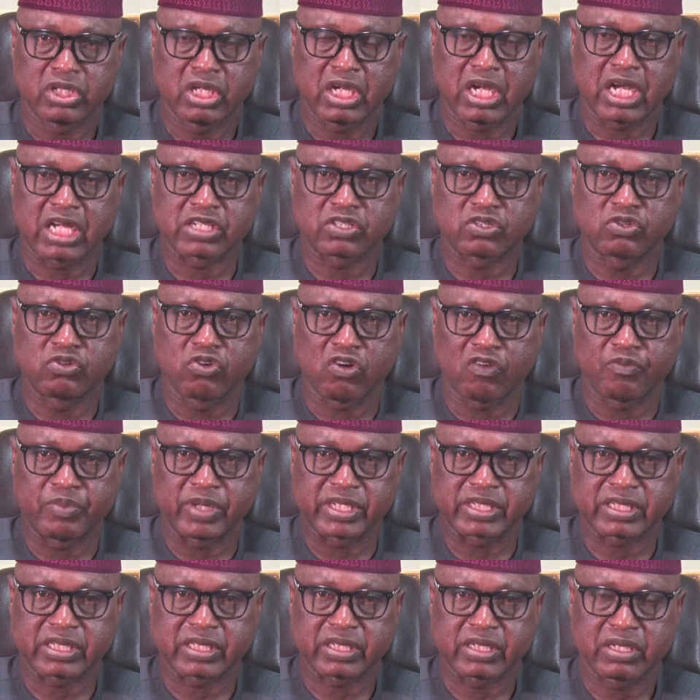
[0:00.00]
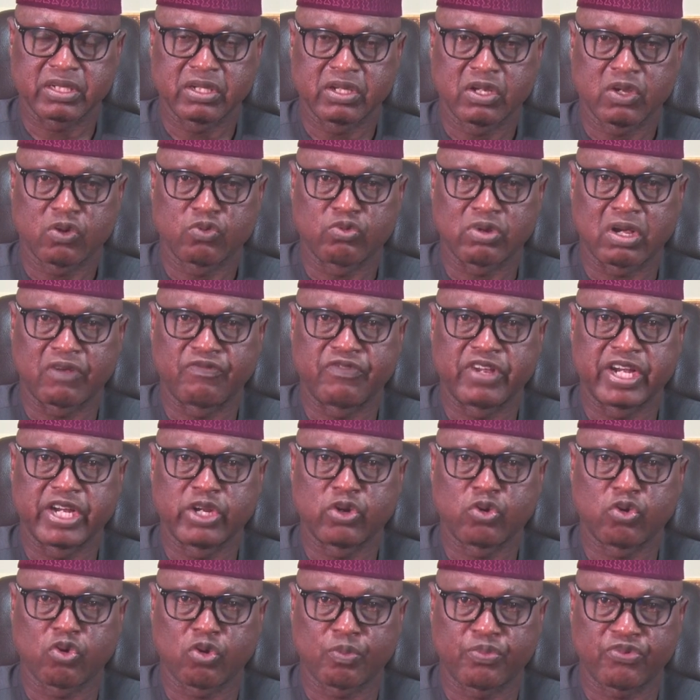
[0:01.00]
As government, we are very
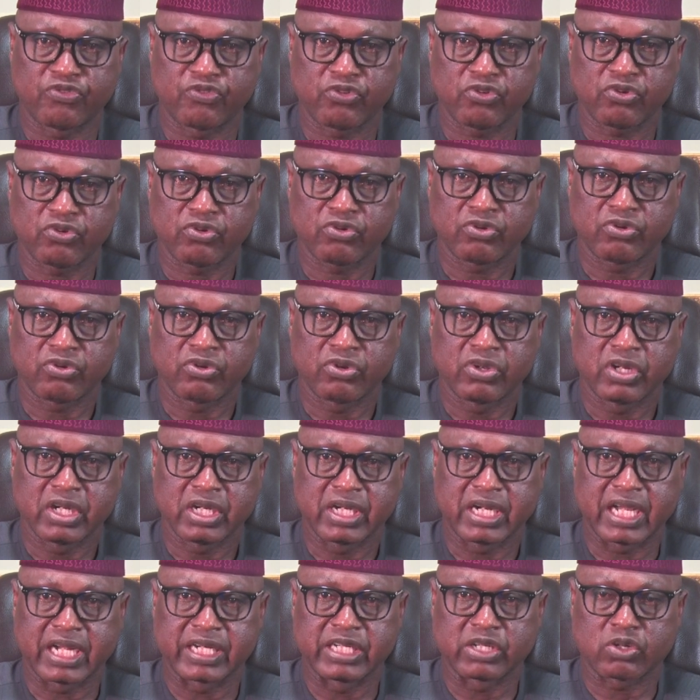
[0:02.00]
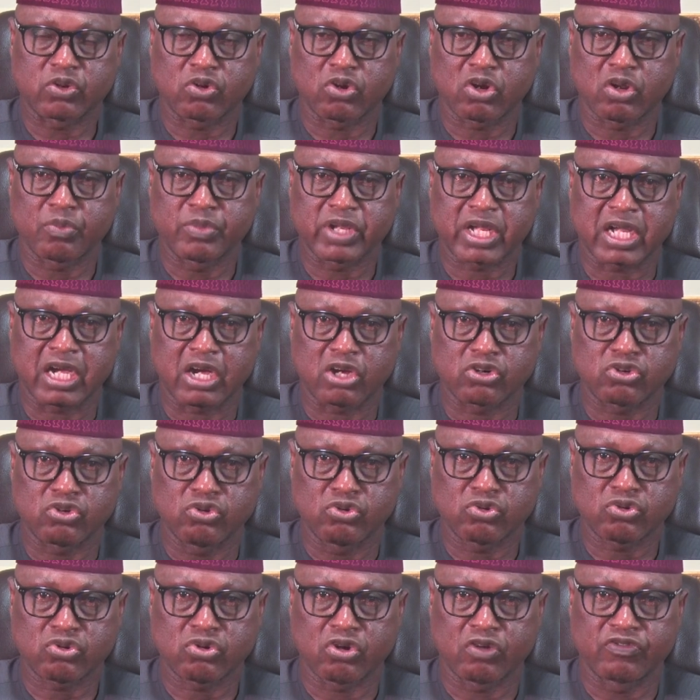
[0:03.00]
hopeful that the economic
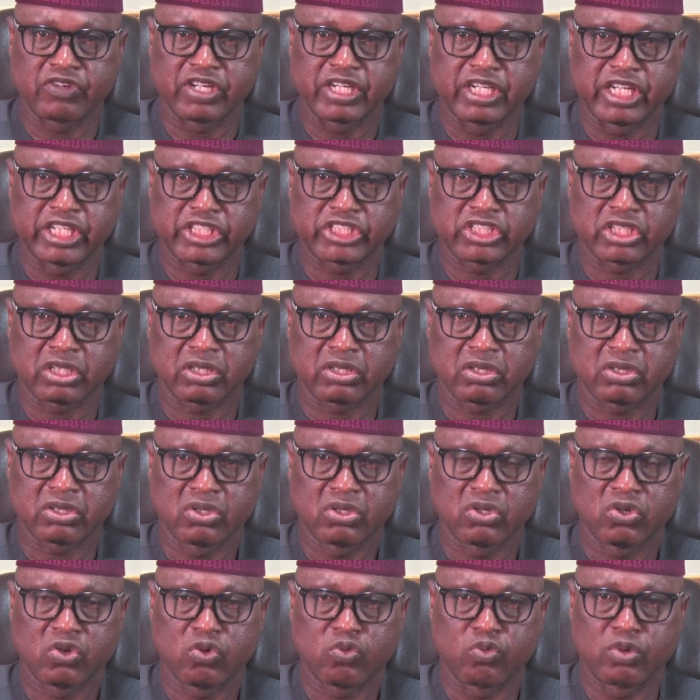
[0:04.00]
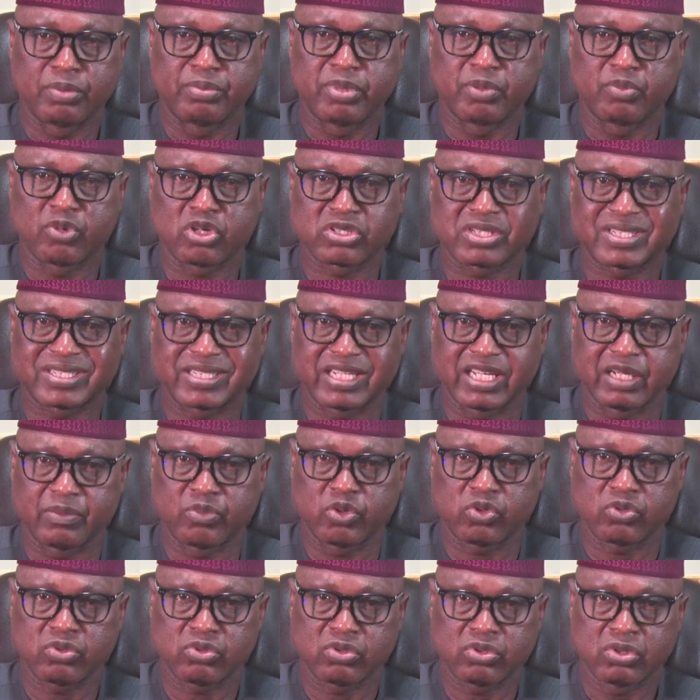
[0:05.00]
outlook of the nation will be more
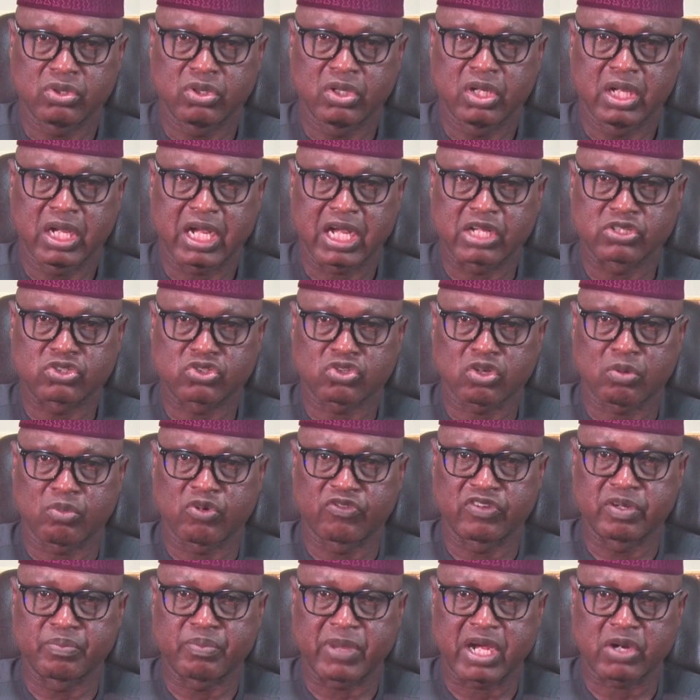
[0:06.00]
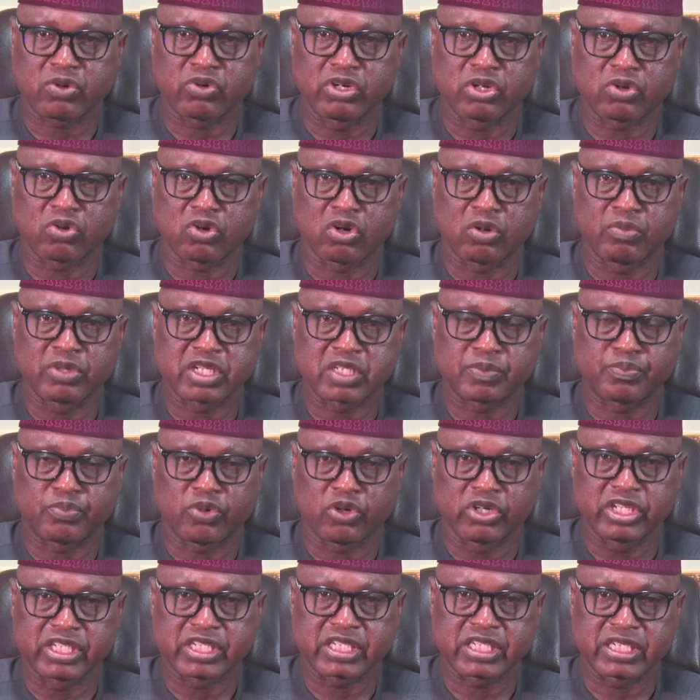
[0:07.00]
stable and some of the macroeconomics
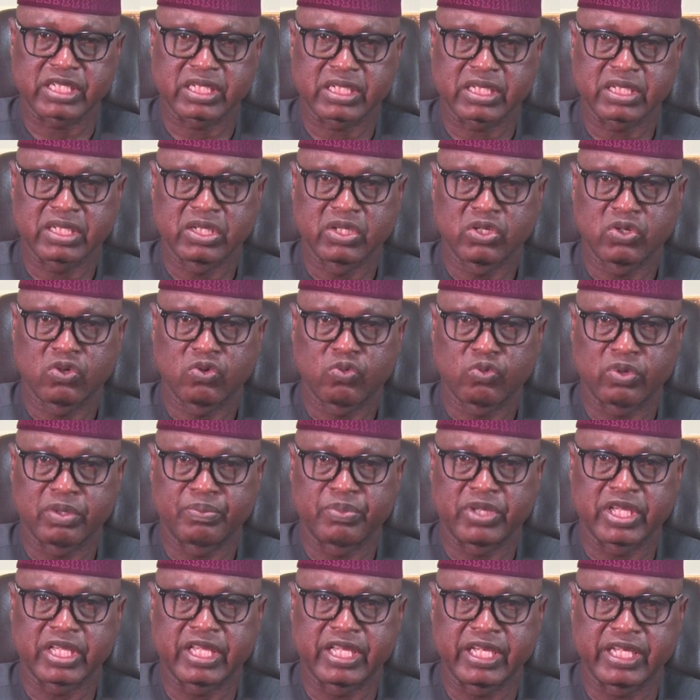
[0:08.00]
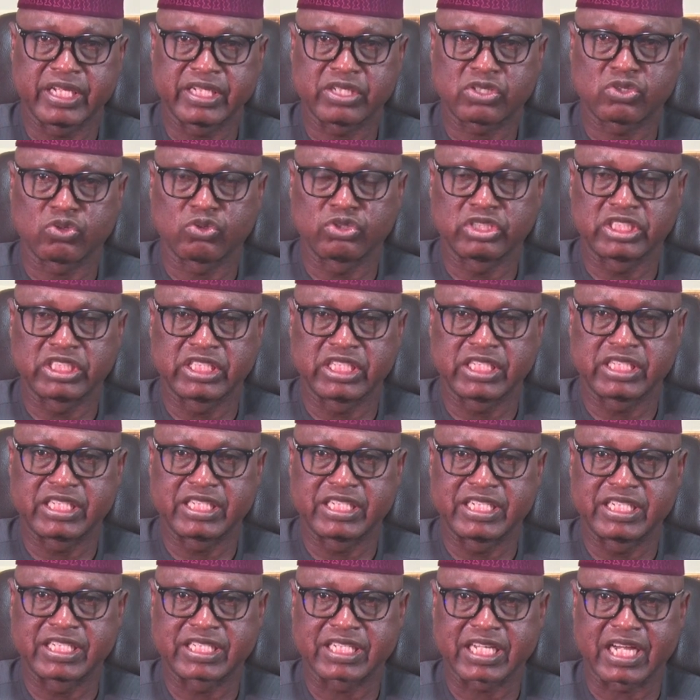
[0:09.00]
policy will begin to yield
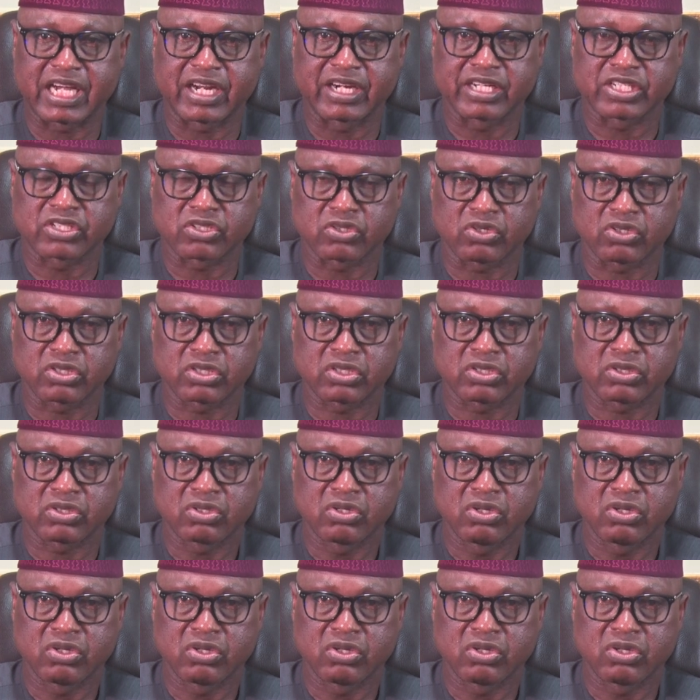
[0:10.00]
desired results.